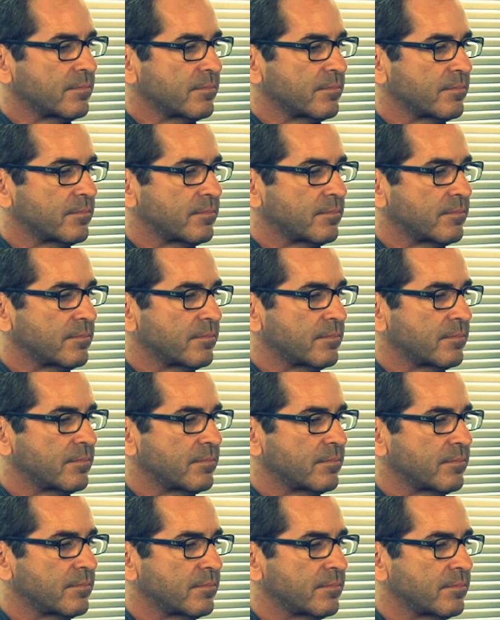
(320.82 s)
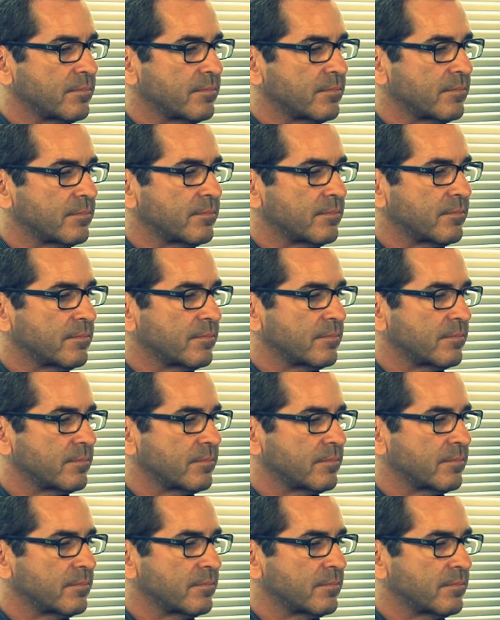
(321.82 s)

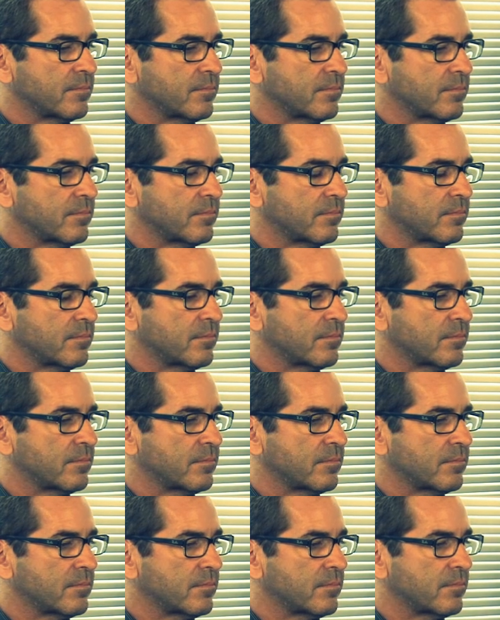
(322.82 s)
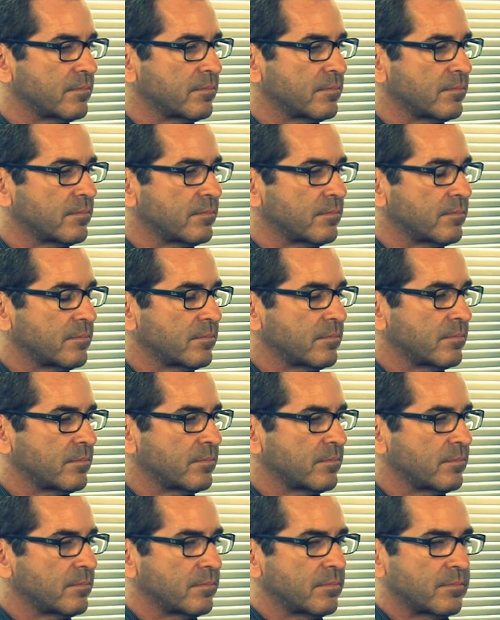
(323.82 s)

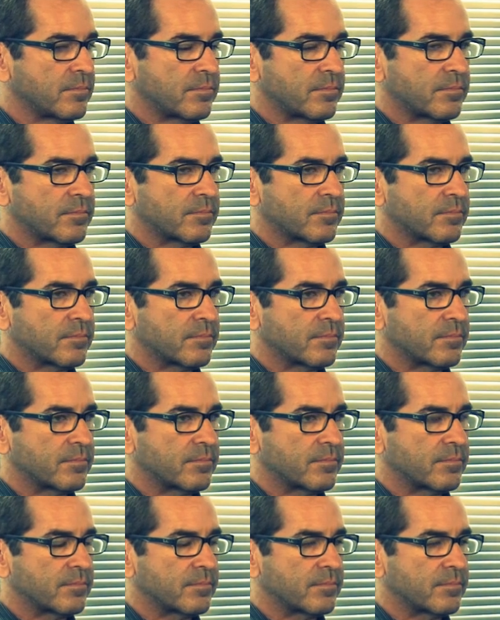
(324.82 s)
(not speaking)